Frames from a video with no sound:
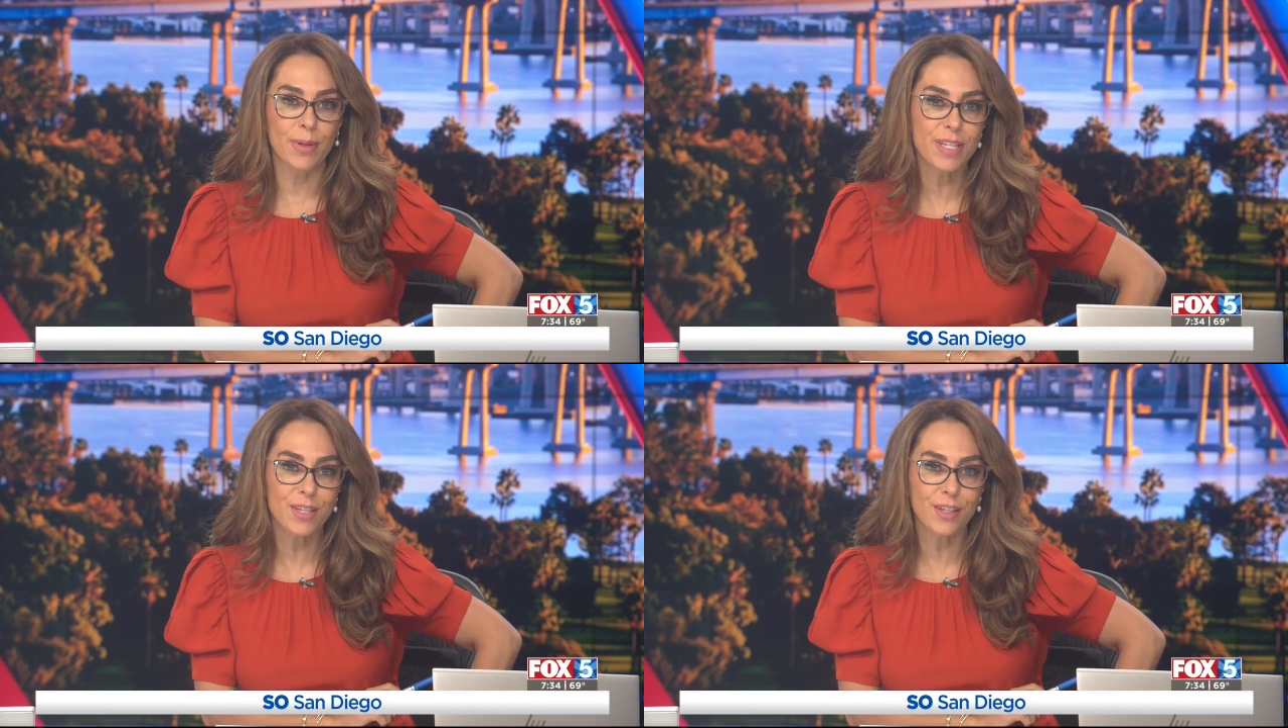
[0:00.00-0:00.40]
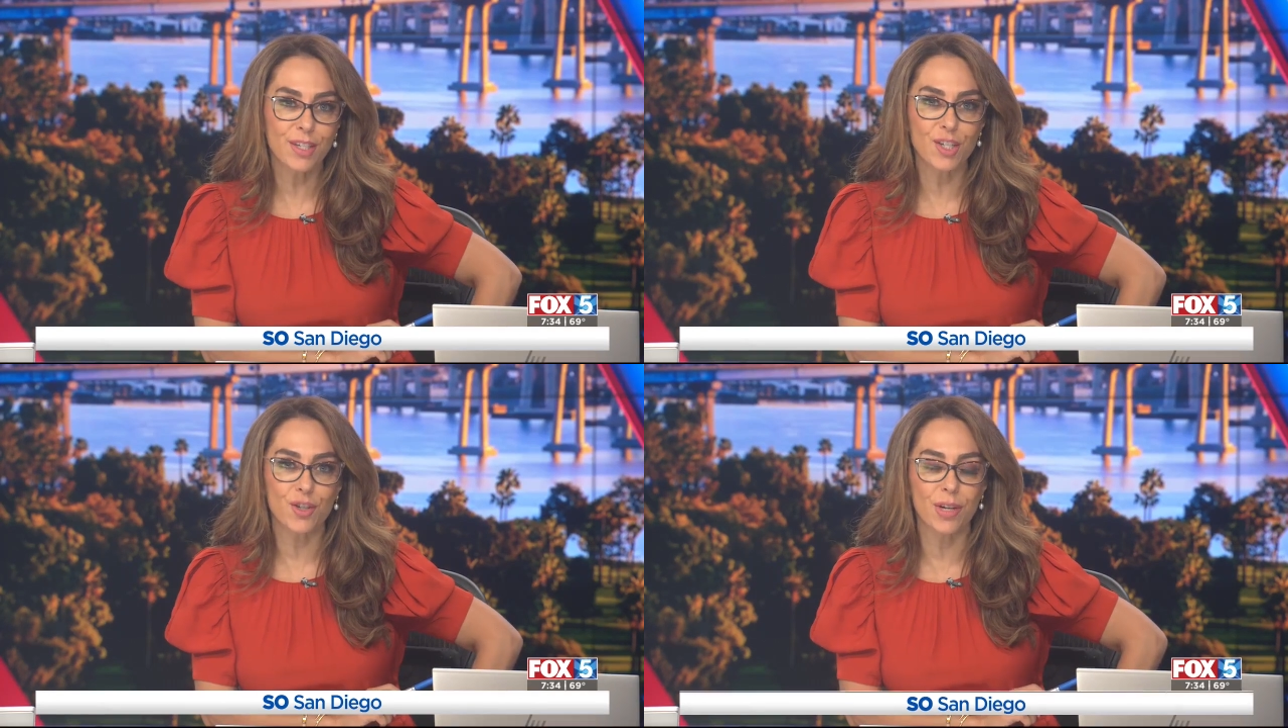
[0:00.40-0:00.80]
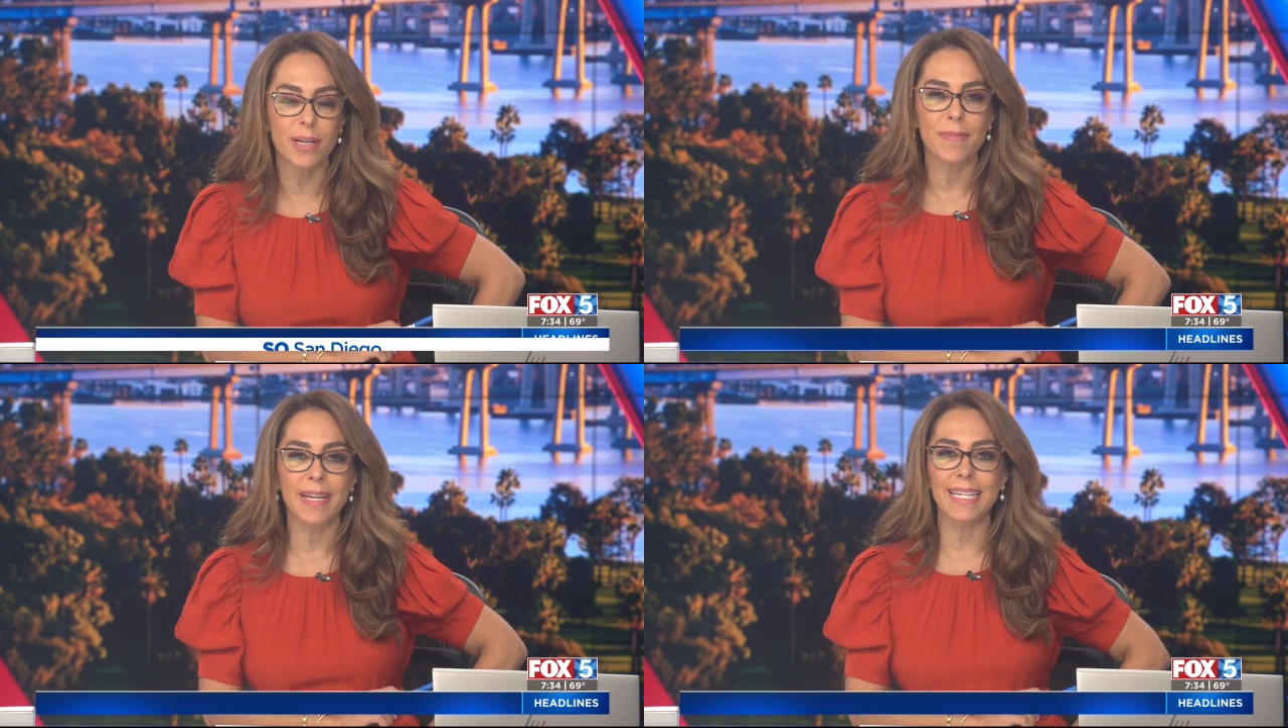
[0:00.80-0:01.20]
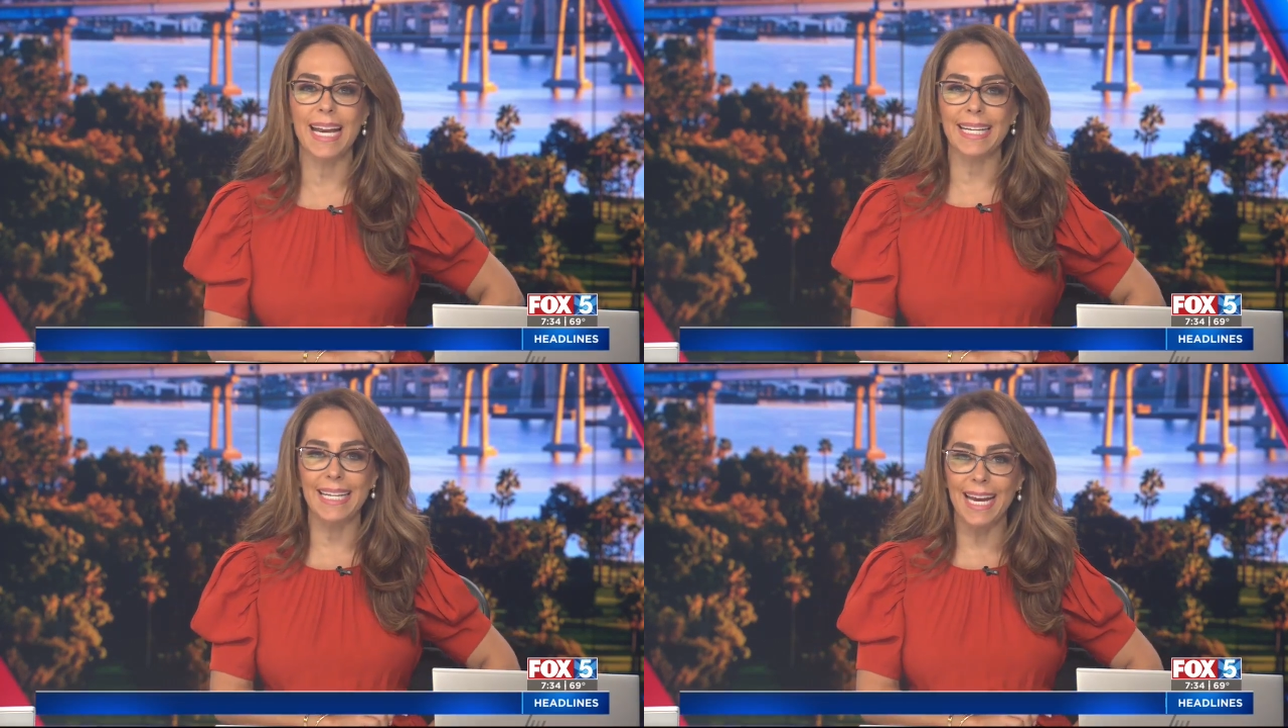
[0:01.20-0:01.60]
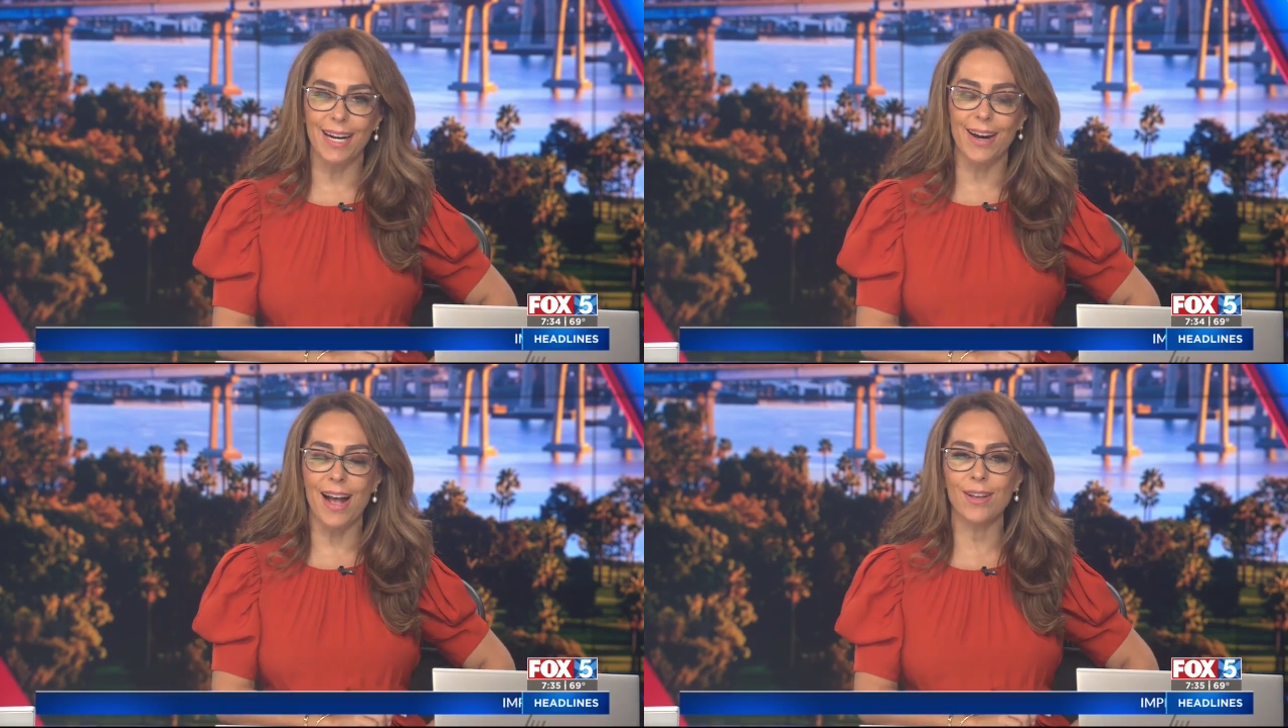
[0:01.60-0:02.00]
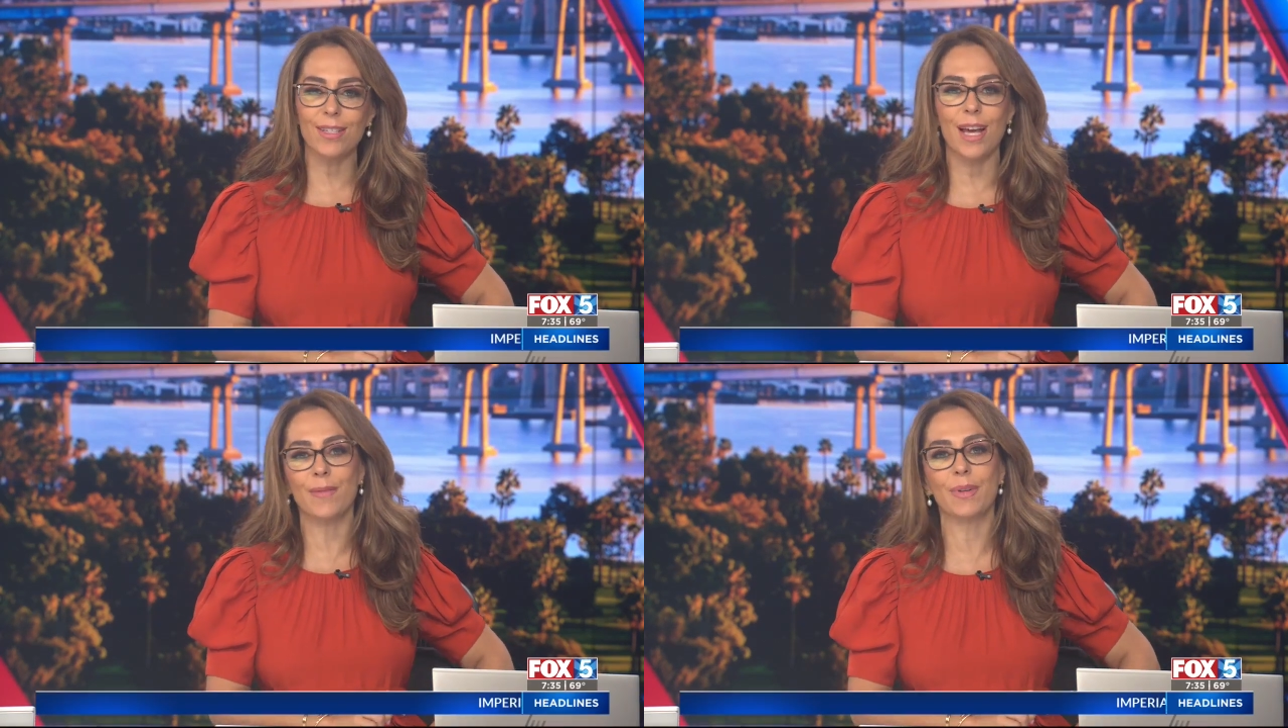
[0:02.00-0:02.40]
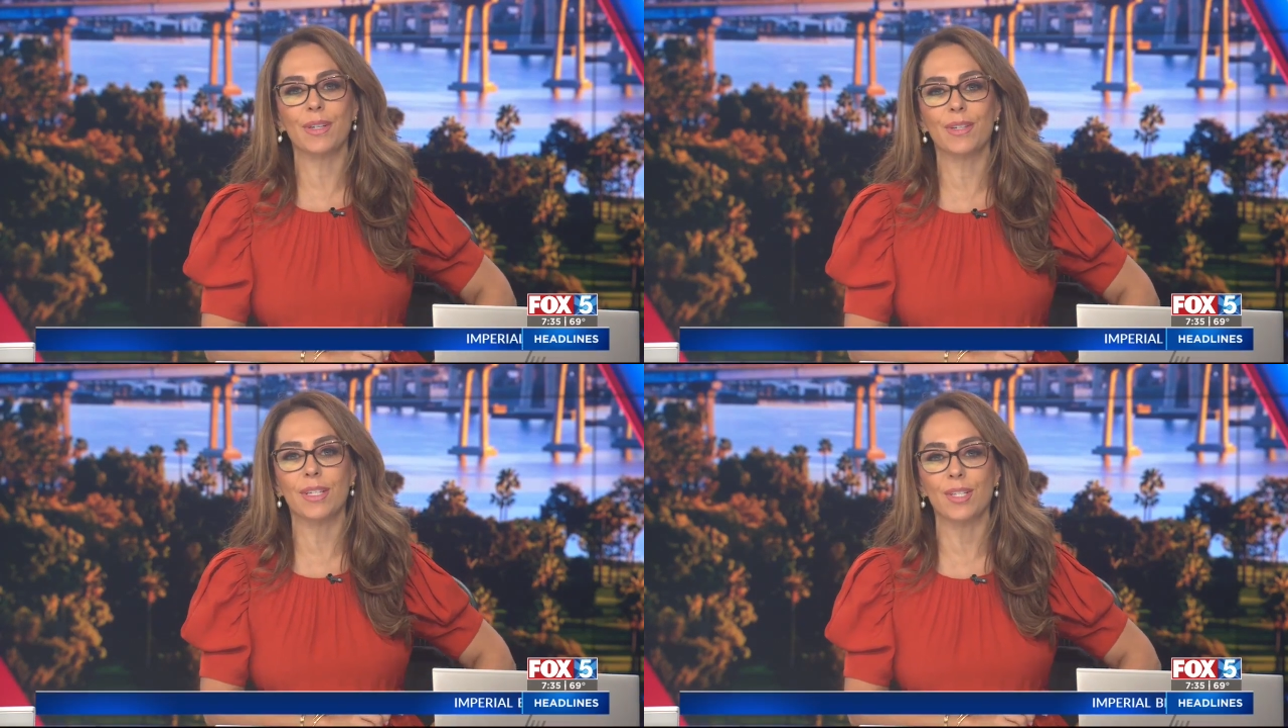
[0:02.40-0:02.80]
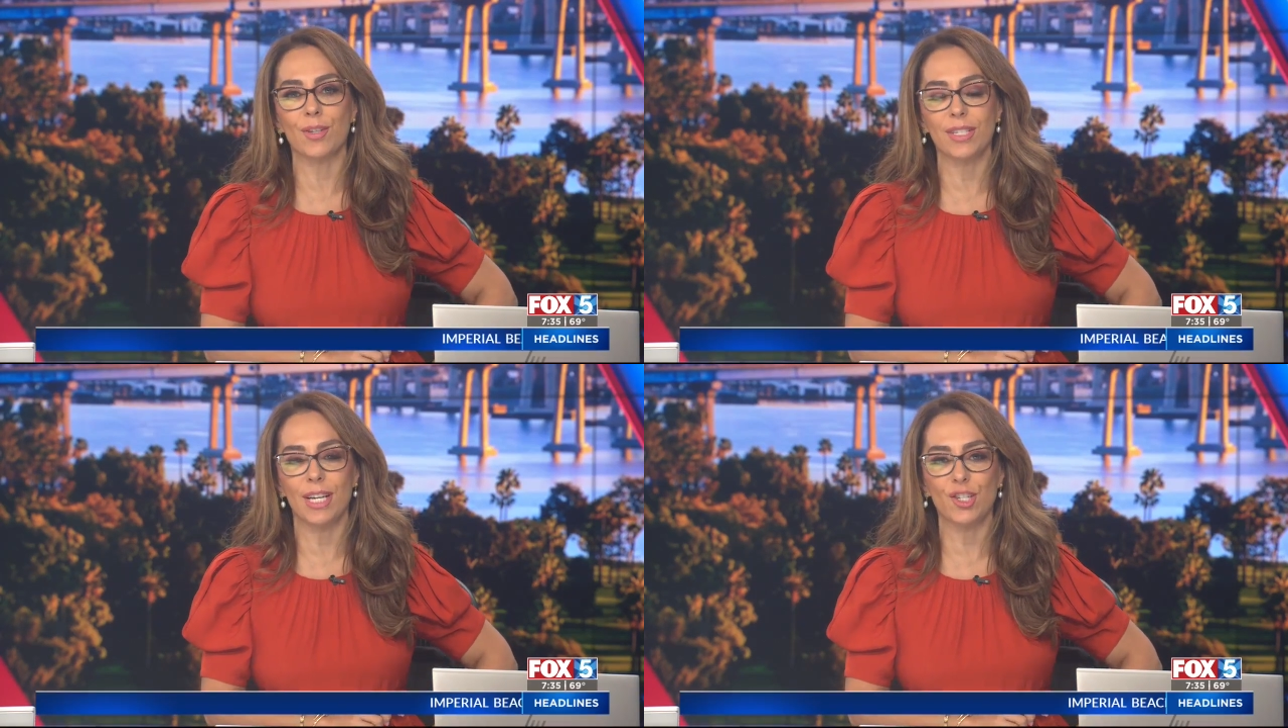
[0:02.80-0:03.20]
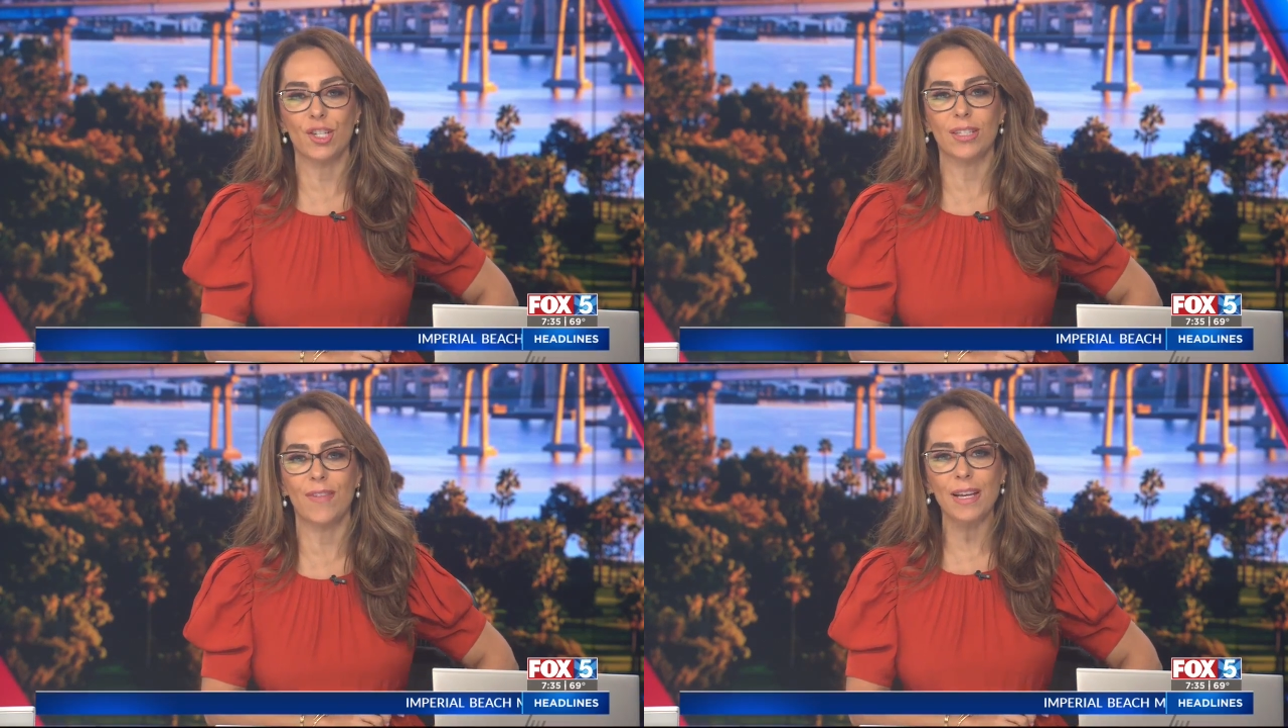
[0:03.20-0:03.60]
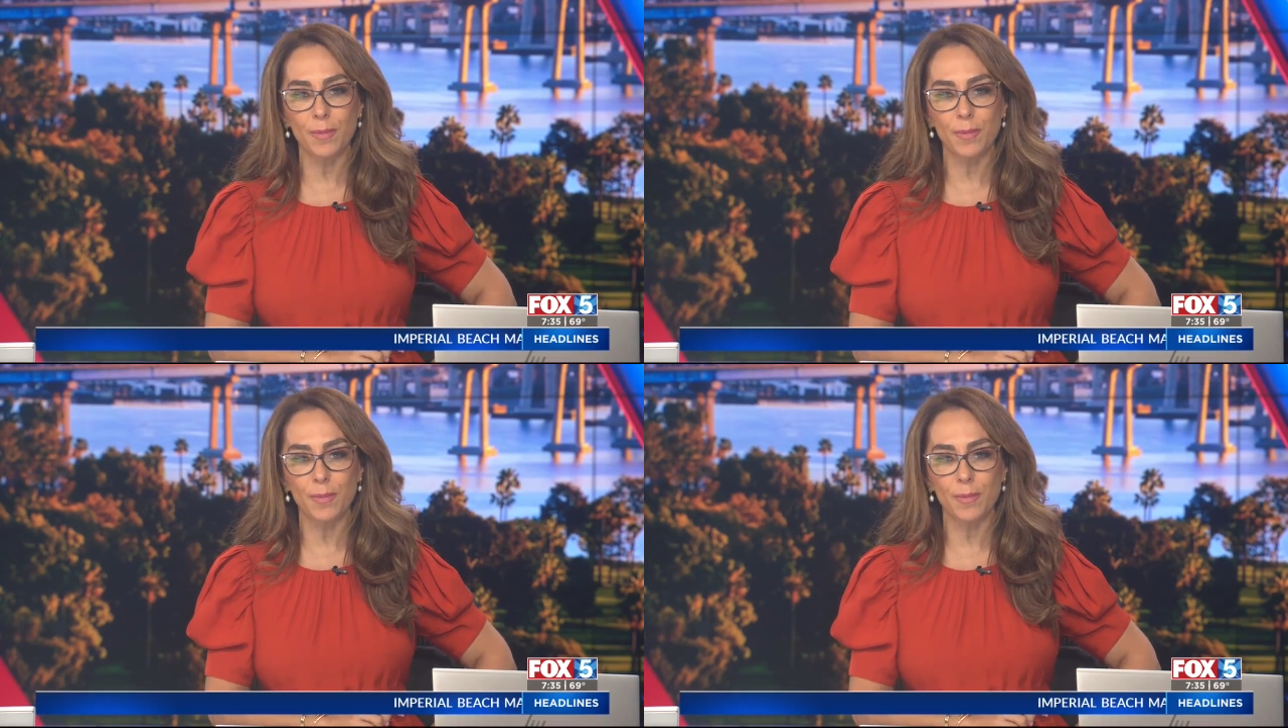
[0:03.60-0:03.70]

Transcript: research, treatment, and care. Alzheimer's Association's Vice